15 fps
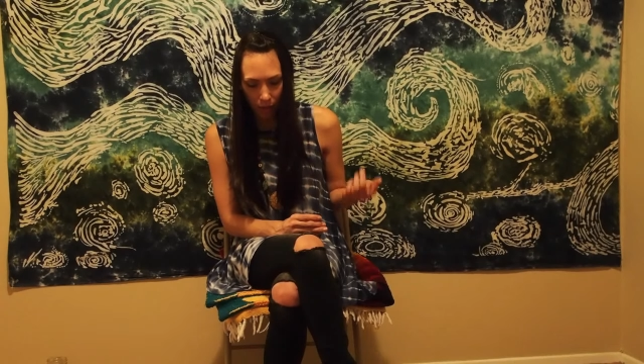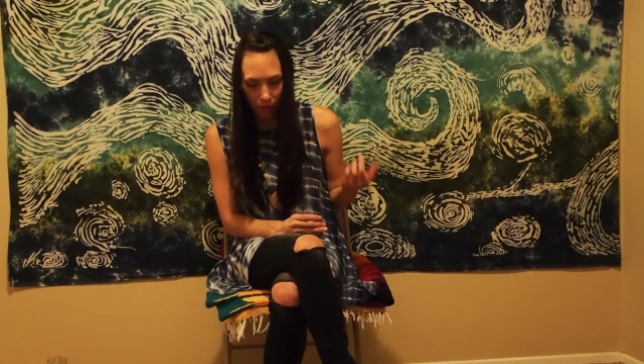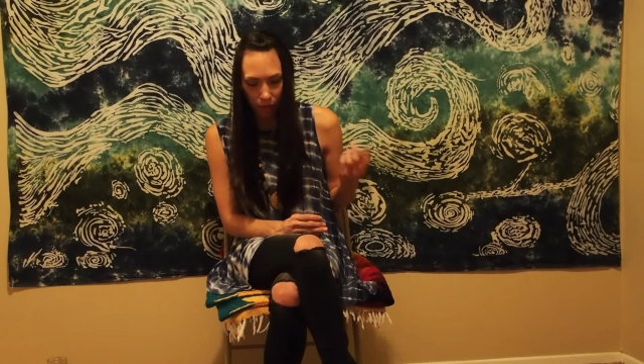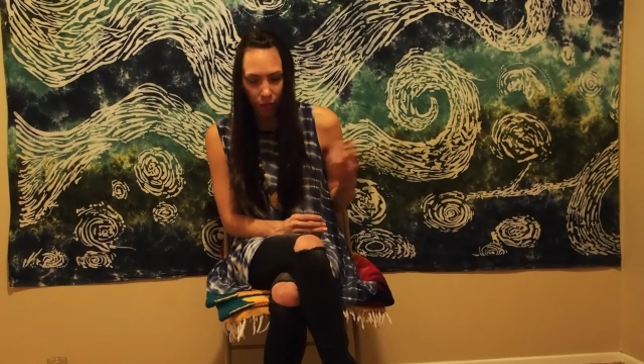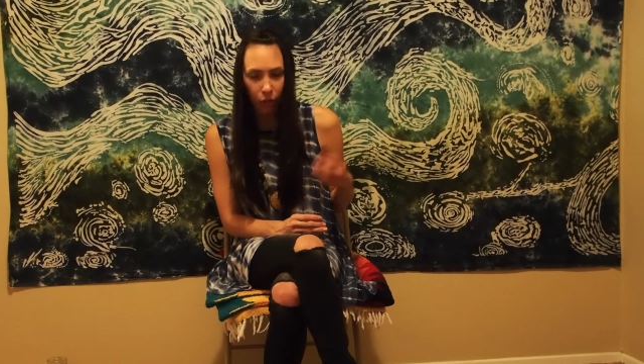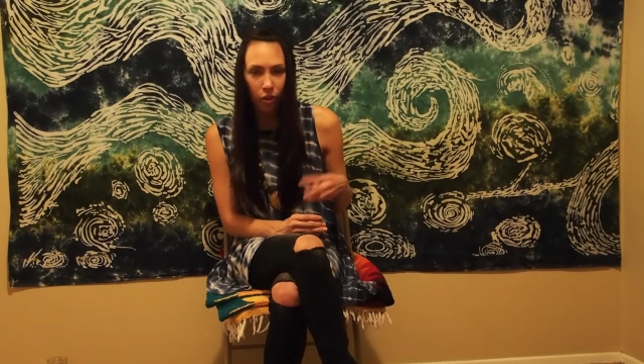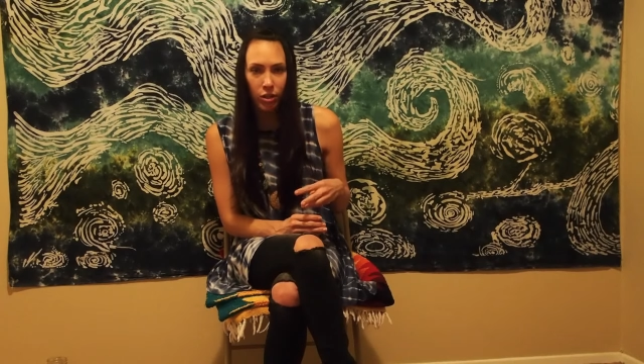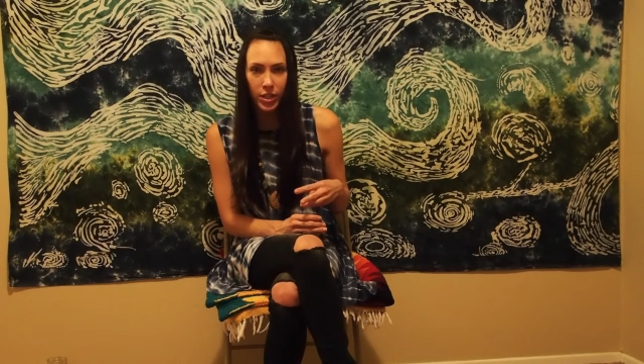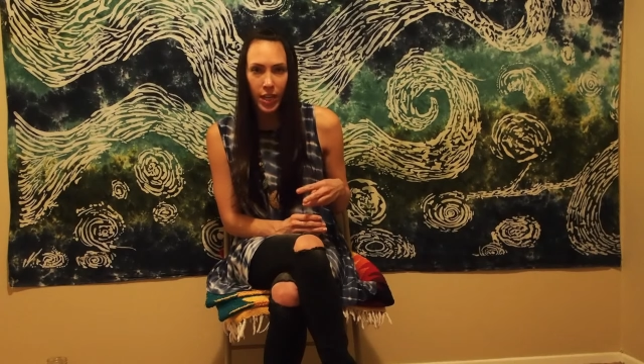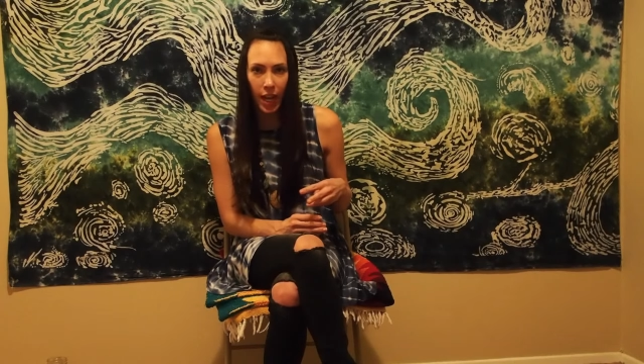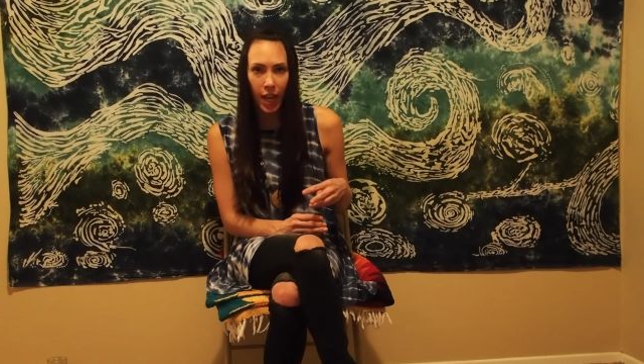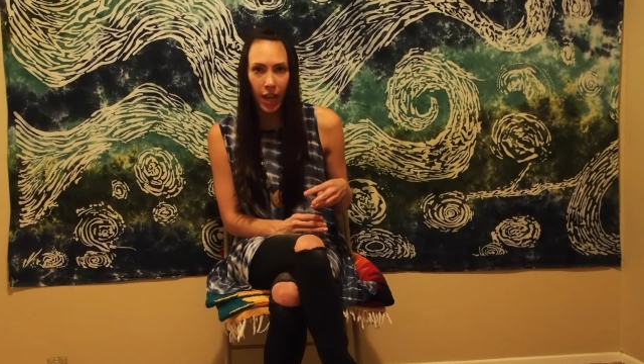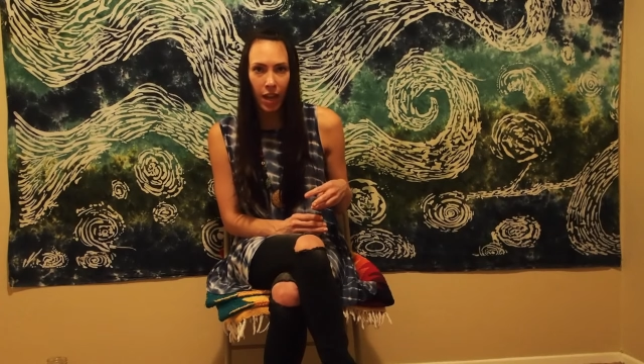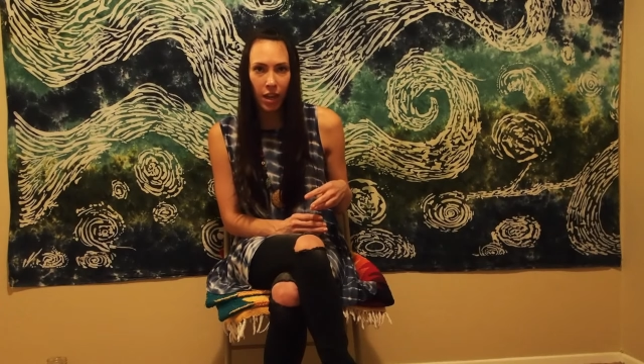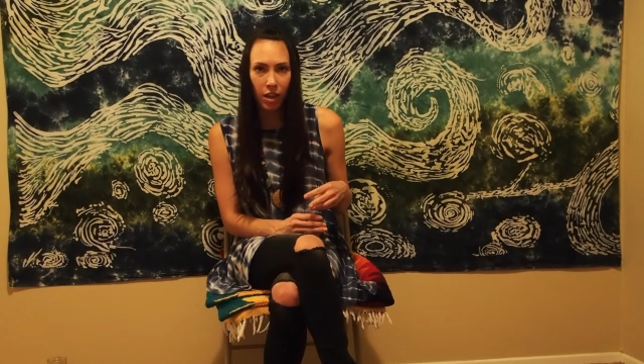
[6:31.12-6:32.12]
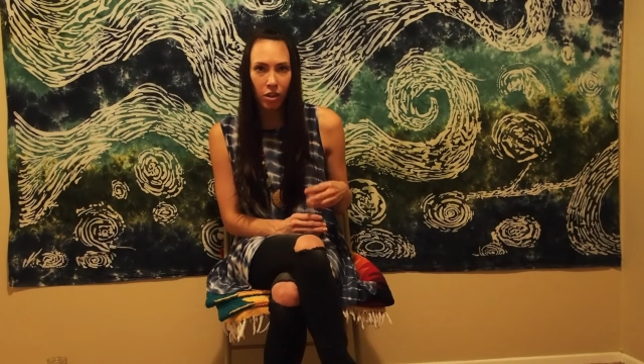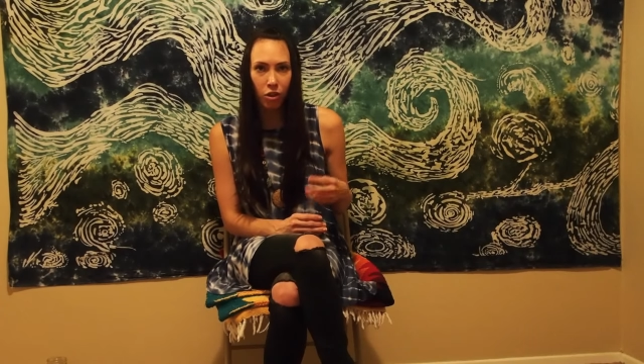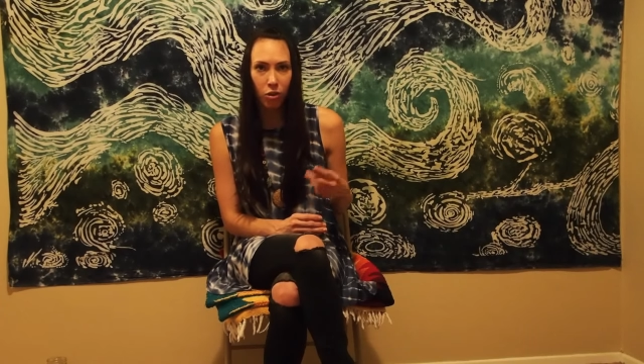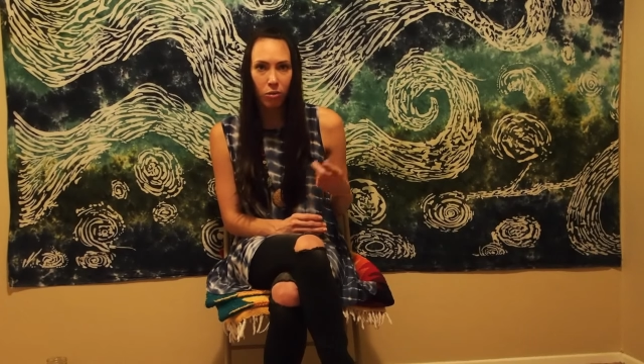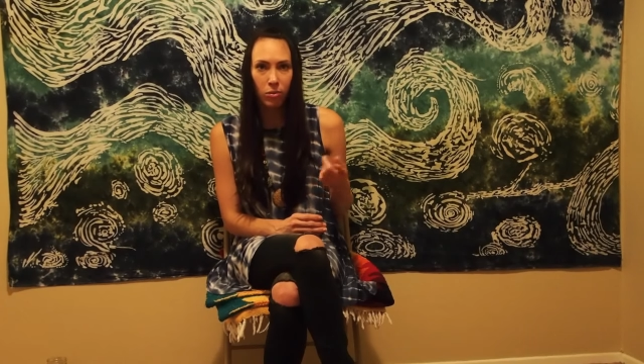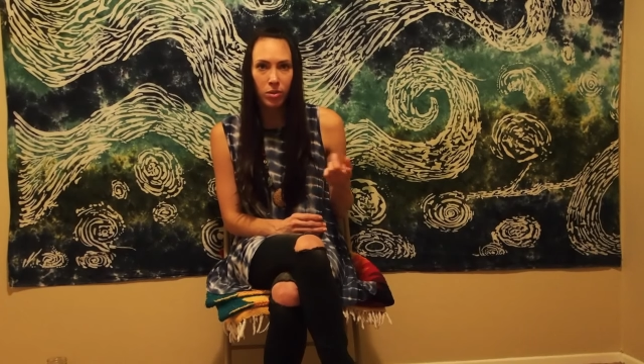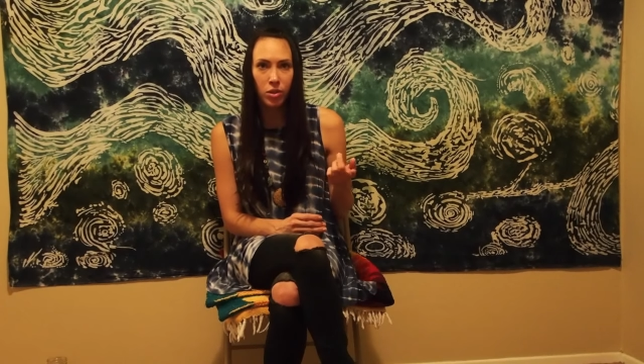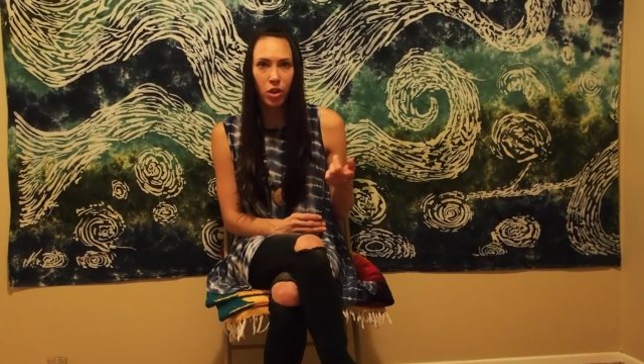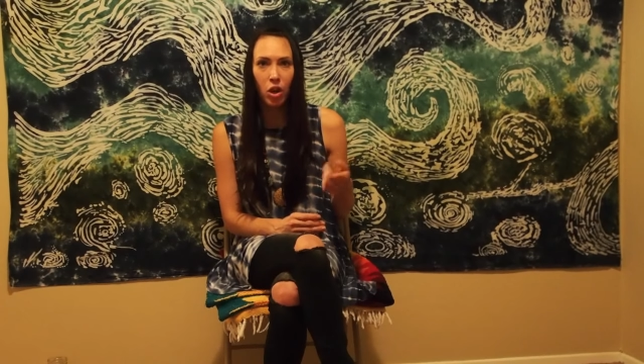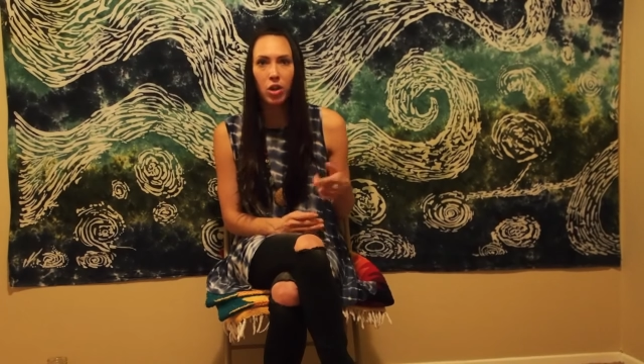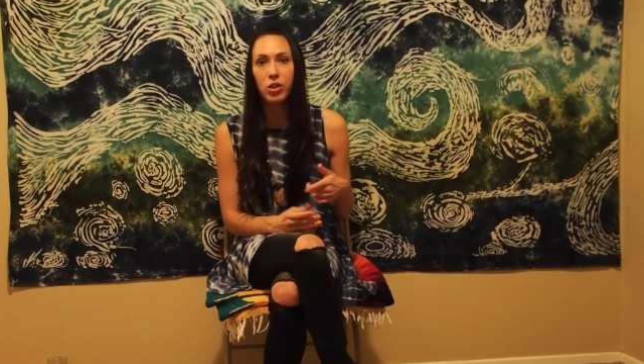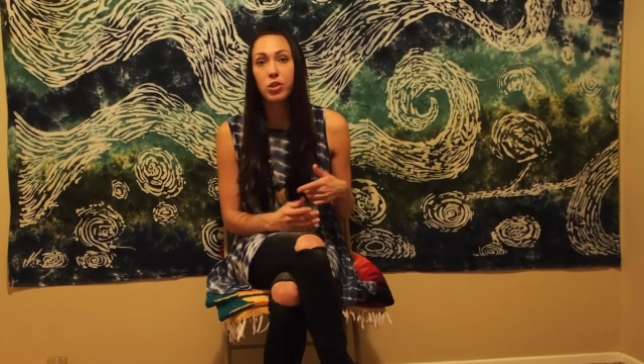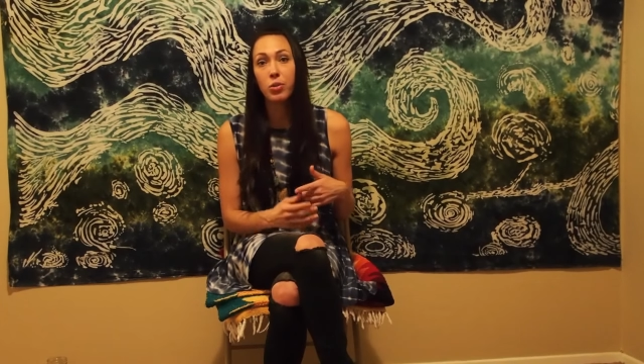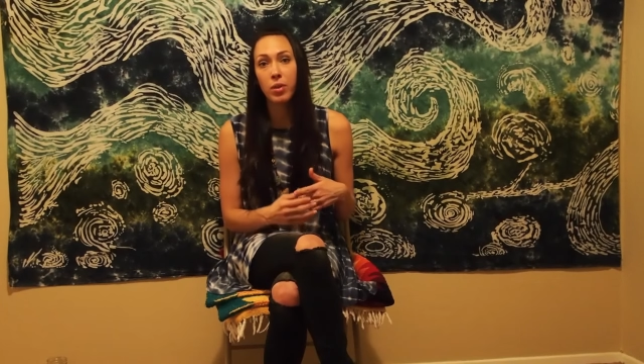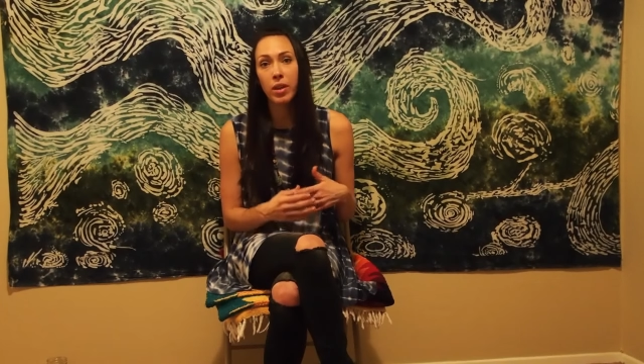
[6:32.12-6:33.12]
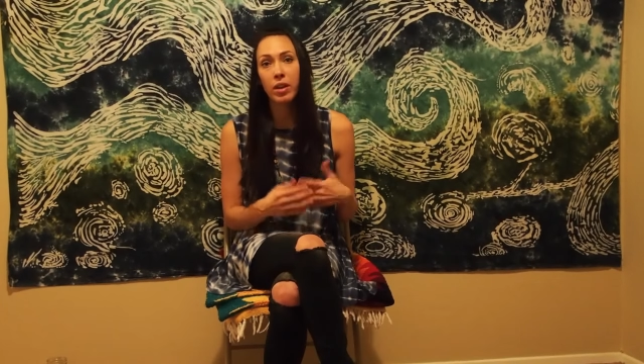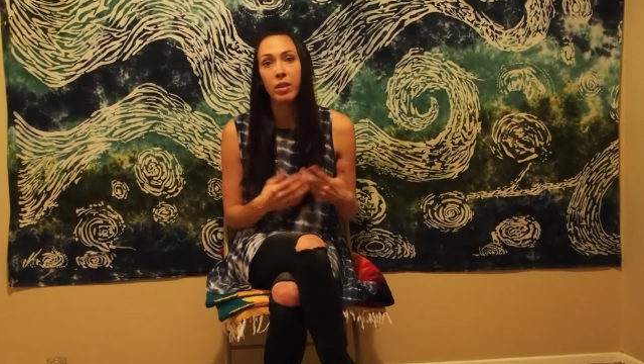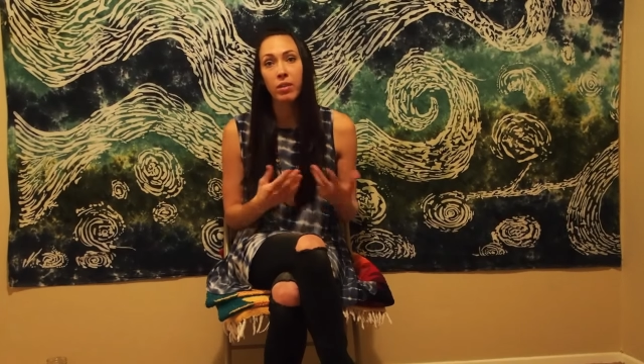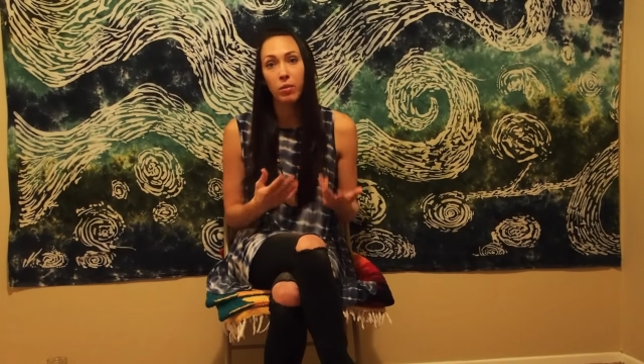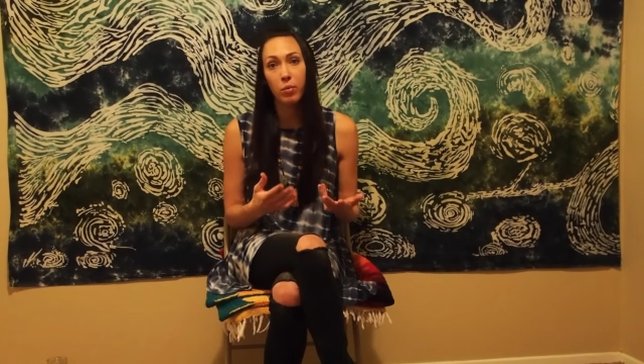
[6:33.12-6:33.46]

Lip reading: 3rd day, you start doing